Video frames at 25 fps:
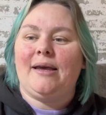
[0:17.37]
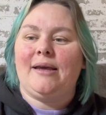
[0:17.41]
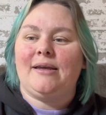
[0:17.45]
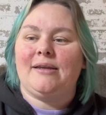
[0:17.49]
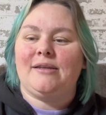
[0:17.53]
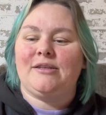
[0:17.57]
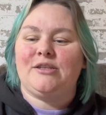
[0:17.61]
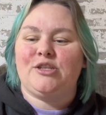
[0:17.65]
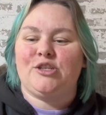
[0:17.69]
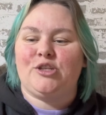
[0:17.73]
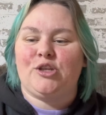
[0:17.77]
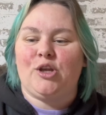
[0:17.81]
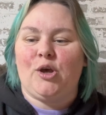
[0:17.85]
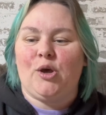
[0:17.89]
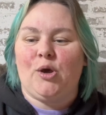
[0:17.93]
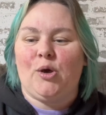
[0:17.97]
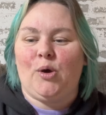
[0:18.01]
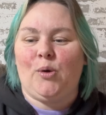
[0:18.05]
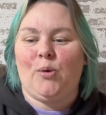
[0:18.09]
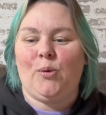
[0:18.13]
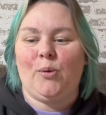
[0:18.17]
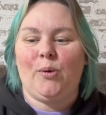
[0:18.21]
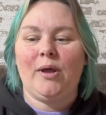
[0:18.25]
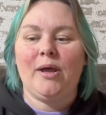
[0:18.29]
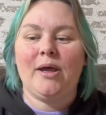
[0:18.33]

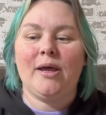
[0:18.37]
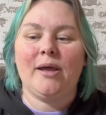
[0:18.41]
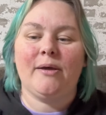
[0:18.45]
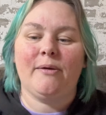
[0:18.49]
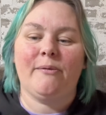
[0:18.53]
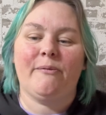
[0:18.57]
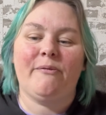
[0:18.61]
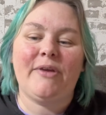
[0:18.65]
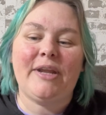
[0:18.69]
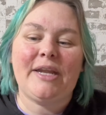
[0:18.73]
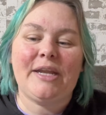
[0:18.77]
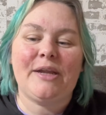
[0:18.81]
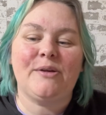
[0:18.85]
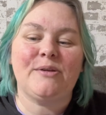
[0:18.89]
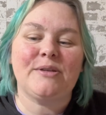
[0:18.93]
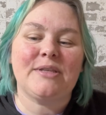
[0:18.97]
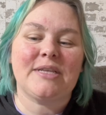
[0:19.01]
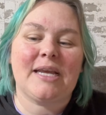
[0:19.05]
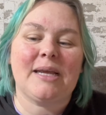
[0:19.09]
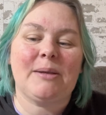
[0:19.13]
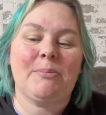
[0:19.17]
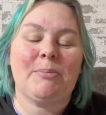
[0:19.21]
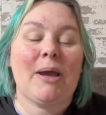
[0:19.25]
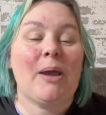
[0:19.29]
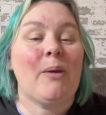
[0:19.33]
So videos
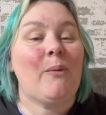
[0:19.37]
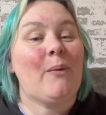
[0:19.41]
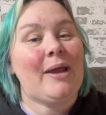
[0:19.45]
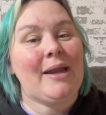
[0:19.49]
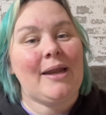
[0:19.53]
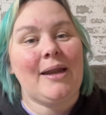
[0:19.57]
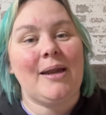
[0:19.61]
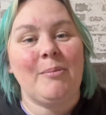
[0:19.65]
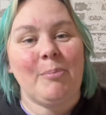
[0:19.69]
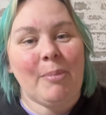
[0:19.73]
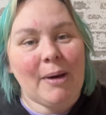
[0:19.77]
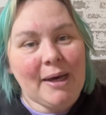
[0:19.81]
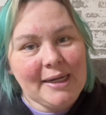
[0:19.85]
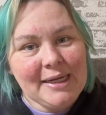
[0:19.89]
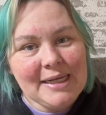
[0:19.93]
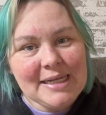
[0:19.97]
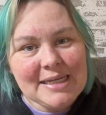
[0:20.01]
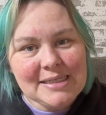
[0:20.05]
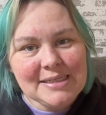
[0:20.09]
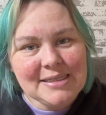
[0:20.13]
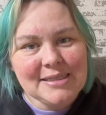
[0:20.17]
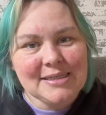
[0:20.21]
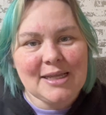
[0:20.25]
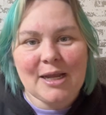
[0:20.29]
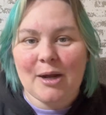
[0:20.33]
like my weighted
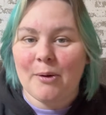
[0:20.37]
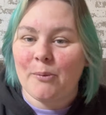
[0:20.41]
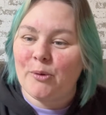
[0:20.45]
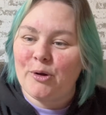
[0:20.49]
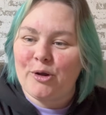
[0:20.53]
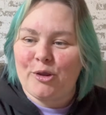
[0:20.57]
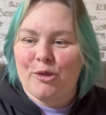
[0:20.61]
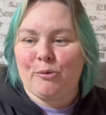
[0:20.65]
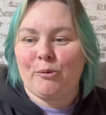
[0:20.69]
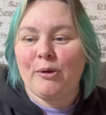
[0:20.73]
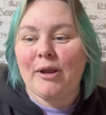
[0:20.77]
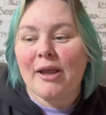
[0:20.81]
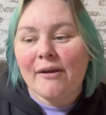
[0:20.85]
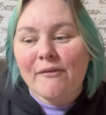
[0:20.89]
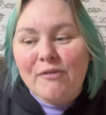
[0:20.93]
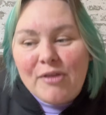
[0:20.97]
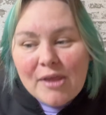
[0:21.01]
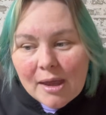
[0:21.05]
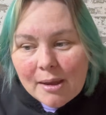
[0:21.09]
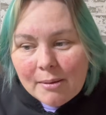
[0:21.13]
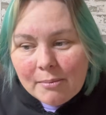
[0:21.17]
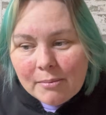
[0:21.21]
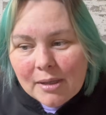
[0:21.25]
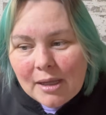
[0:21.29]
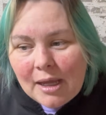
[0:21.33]
buddies, there were 3 of
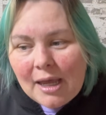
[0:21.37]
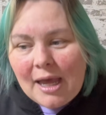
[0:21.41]
them.